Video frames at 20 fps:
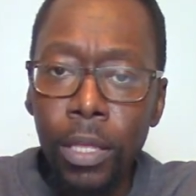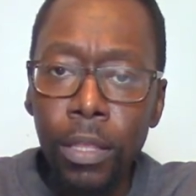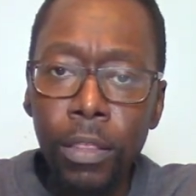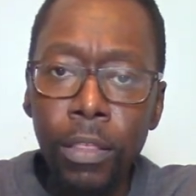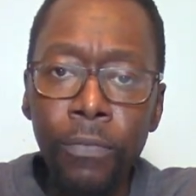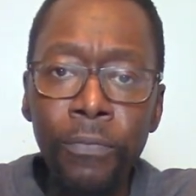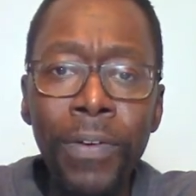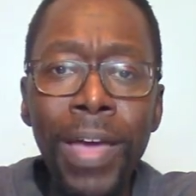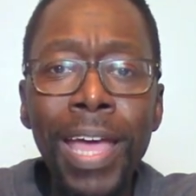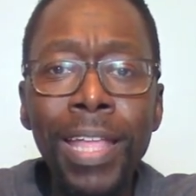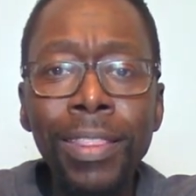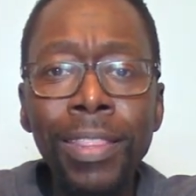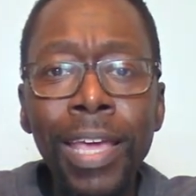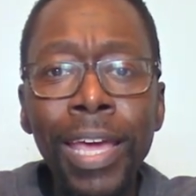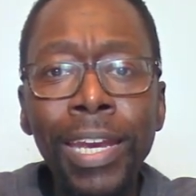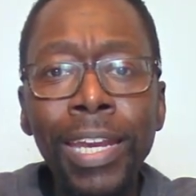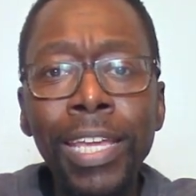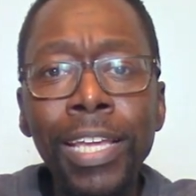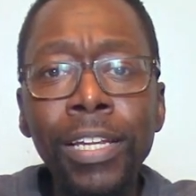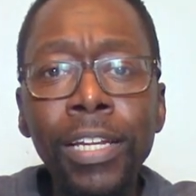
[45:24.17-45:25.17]
the fact
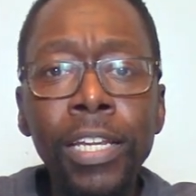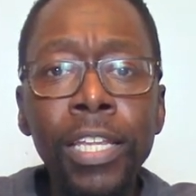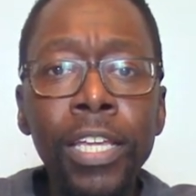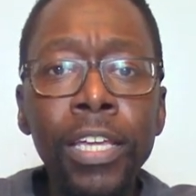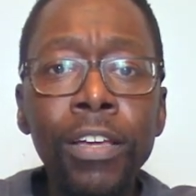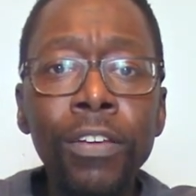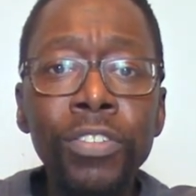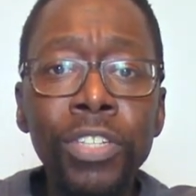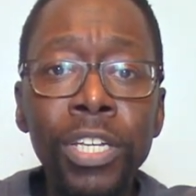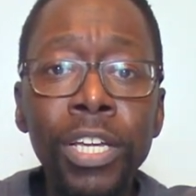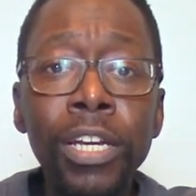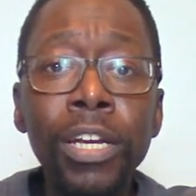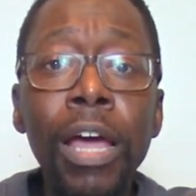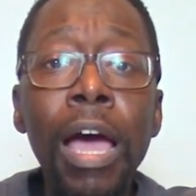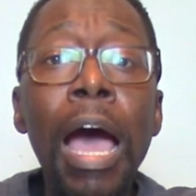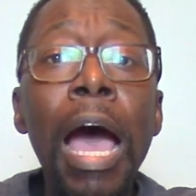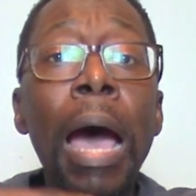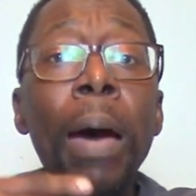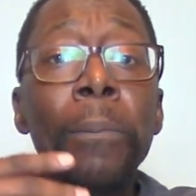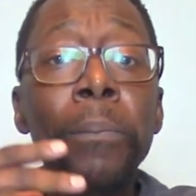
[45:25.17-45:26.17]
that he lives in
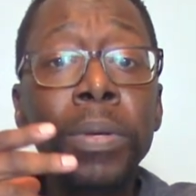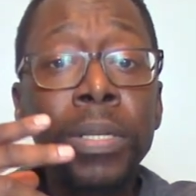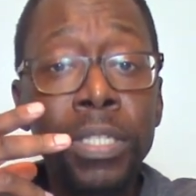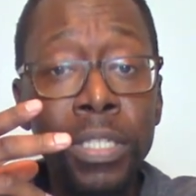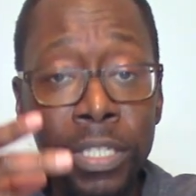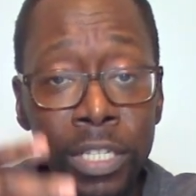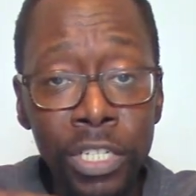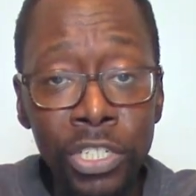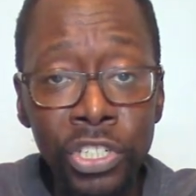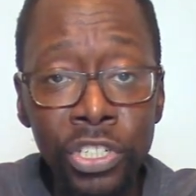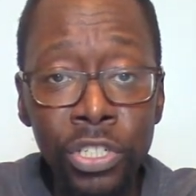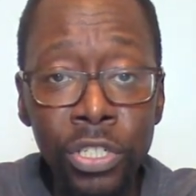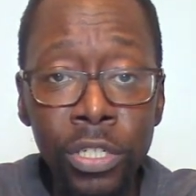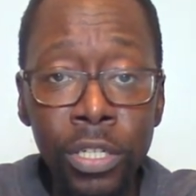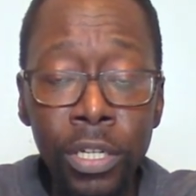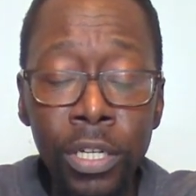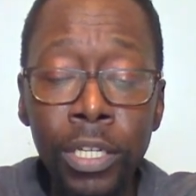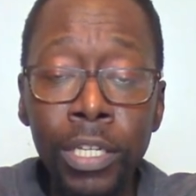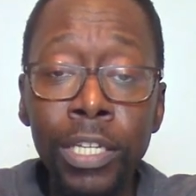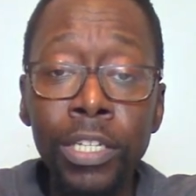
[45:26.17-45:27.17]

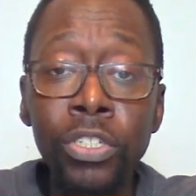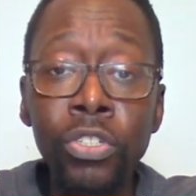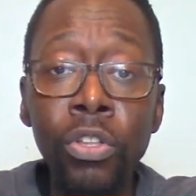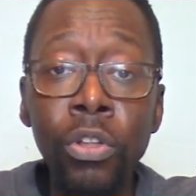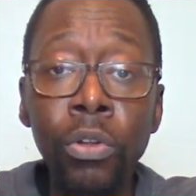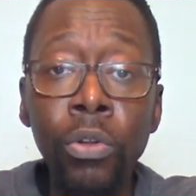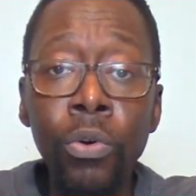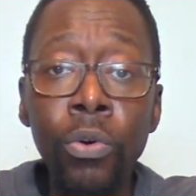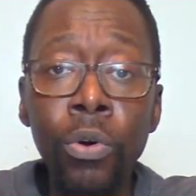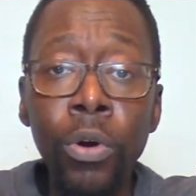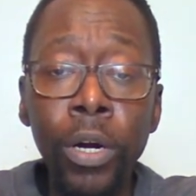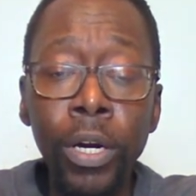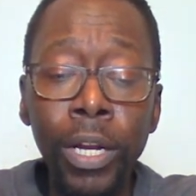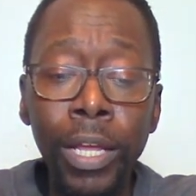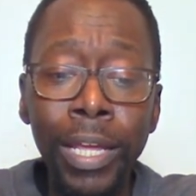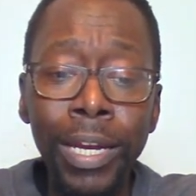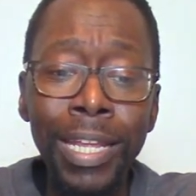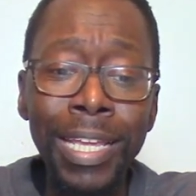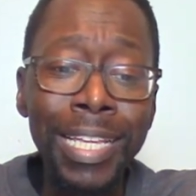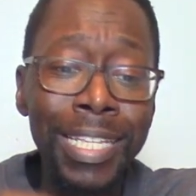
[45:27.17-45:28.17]
opposition against the Lord,
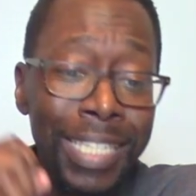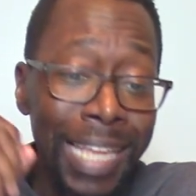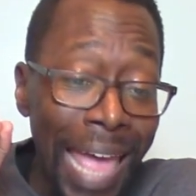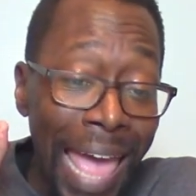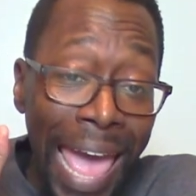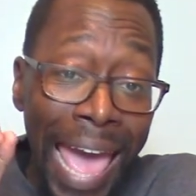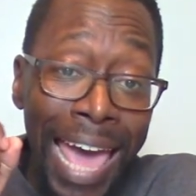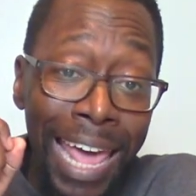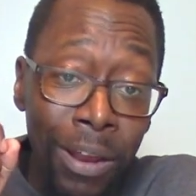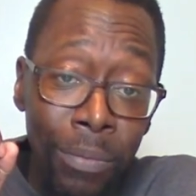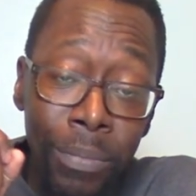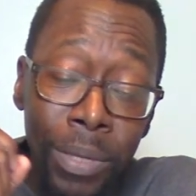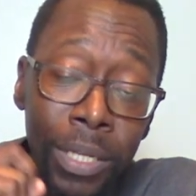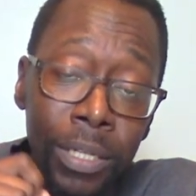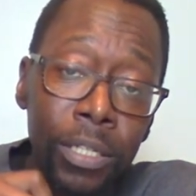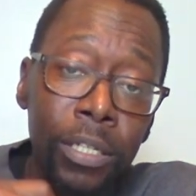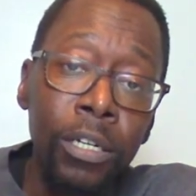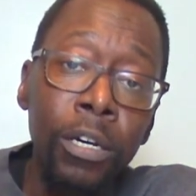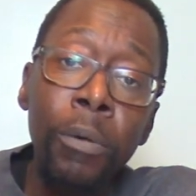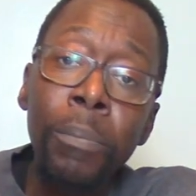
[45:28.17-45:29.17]
and he's
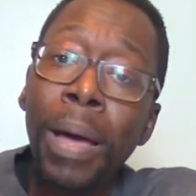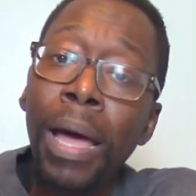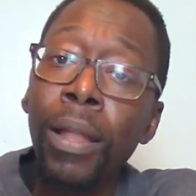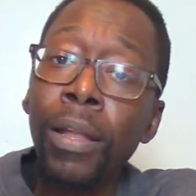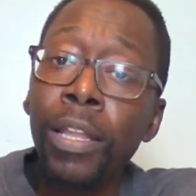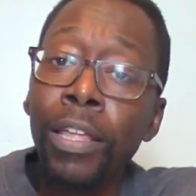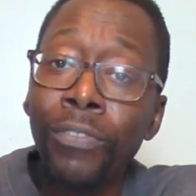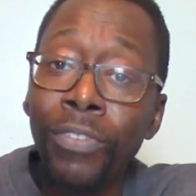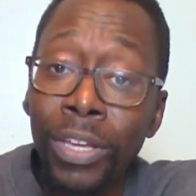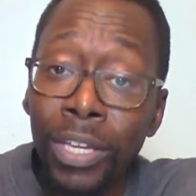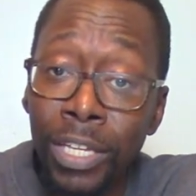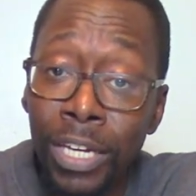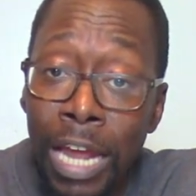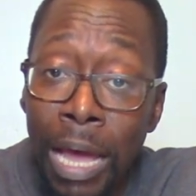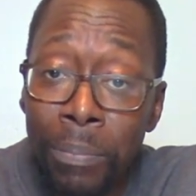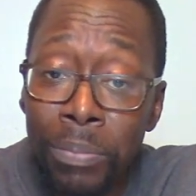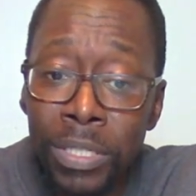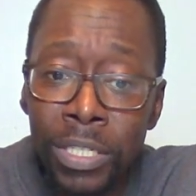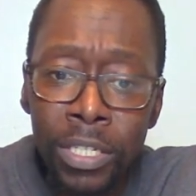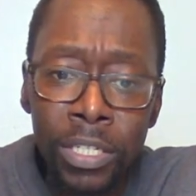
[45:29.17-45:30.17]
adamant about living in
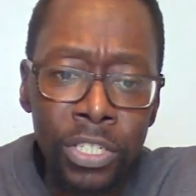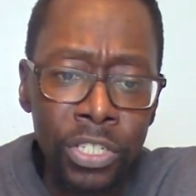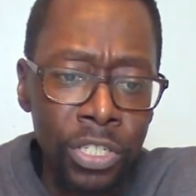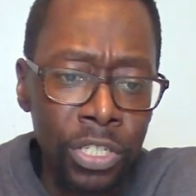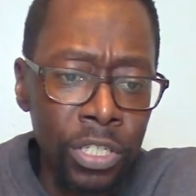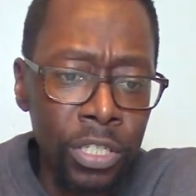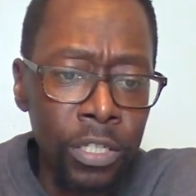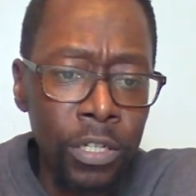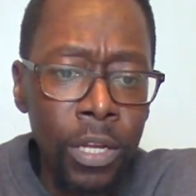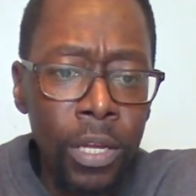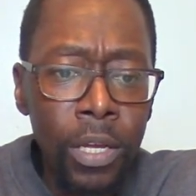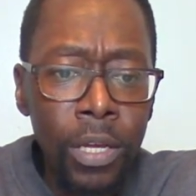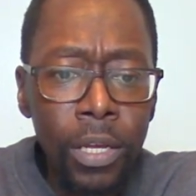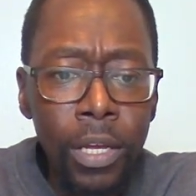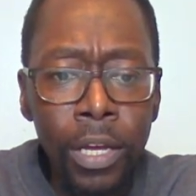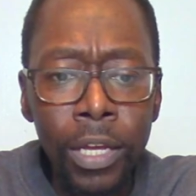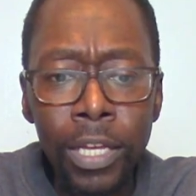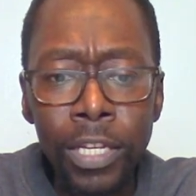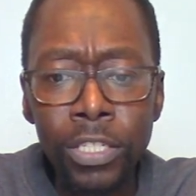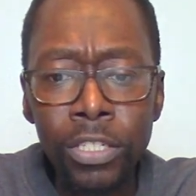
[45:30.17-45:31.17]
opposition
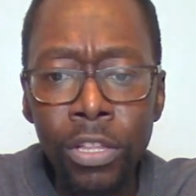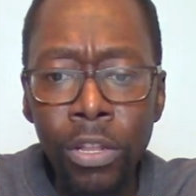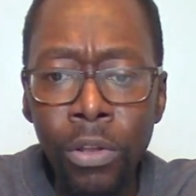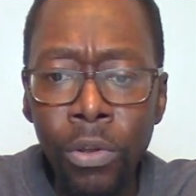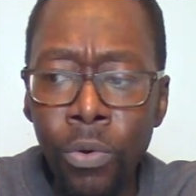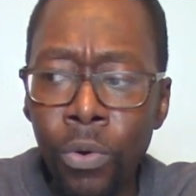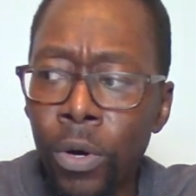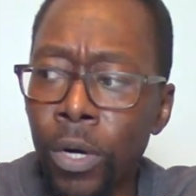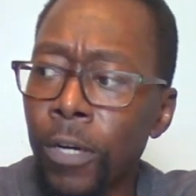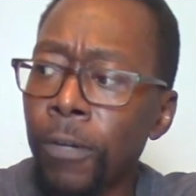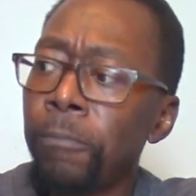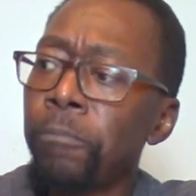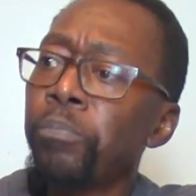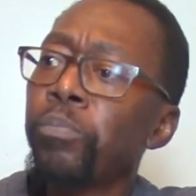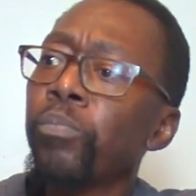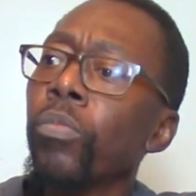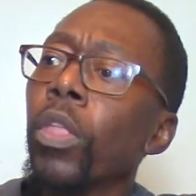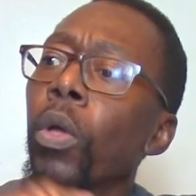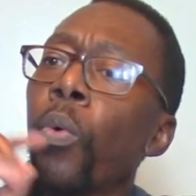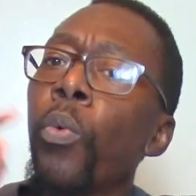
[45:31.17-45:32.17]
against the Lord,
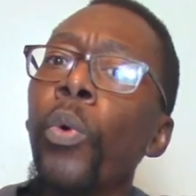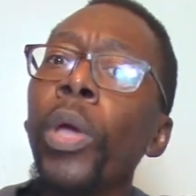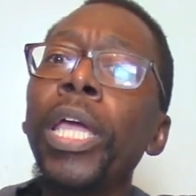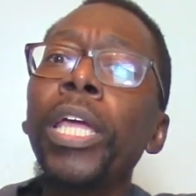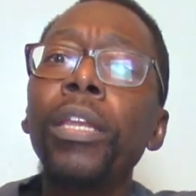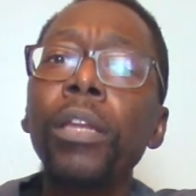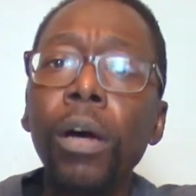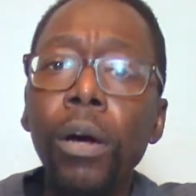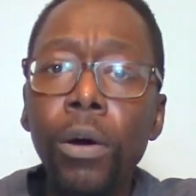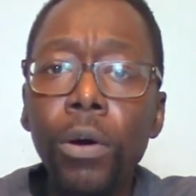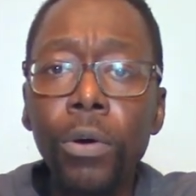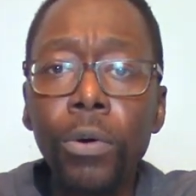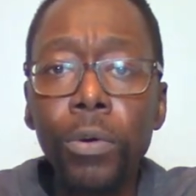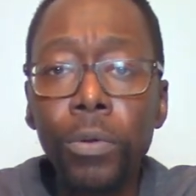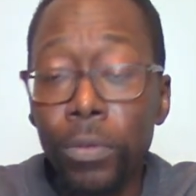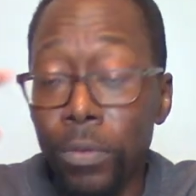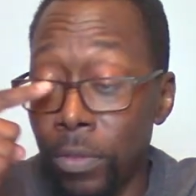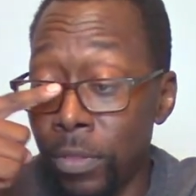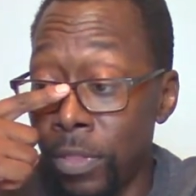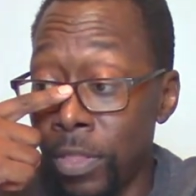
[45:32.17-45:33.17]
we
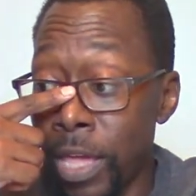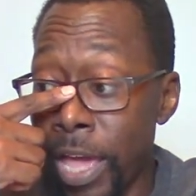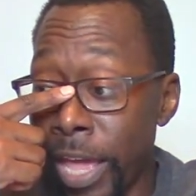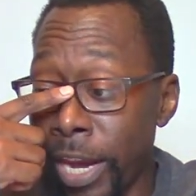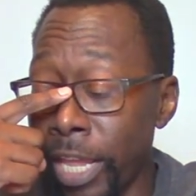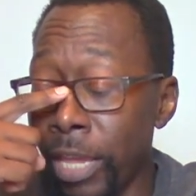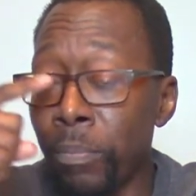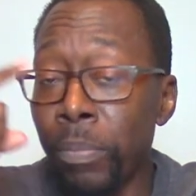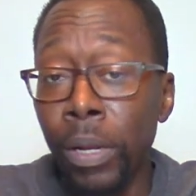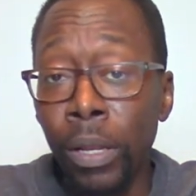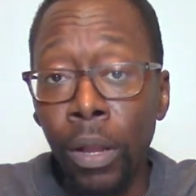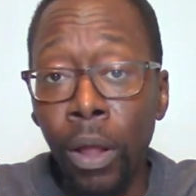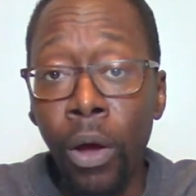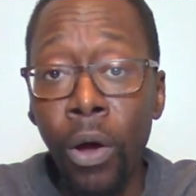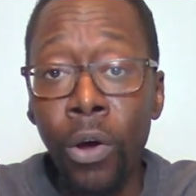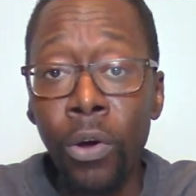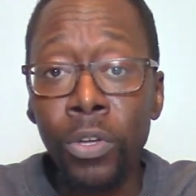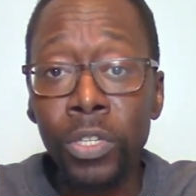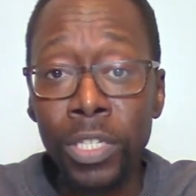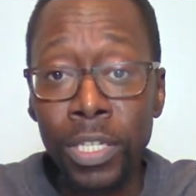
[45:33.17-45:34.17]
know that he
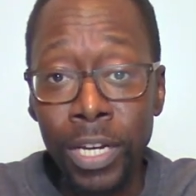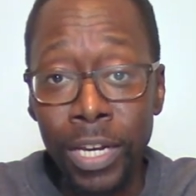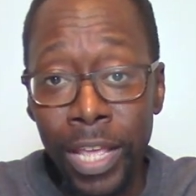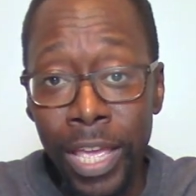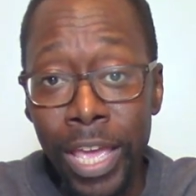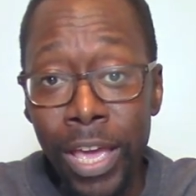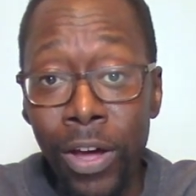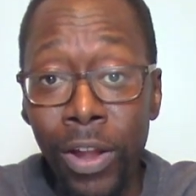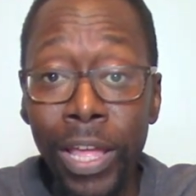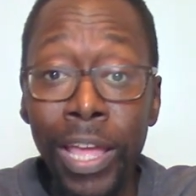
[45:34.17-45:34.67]
belongs in hell.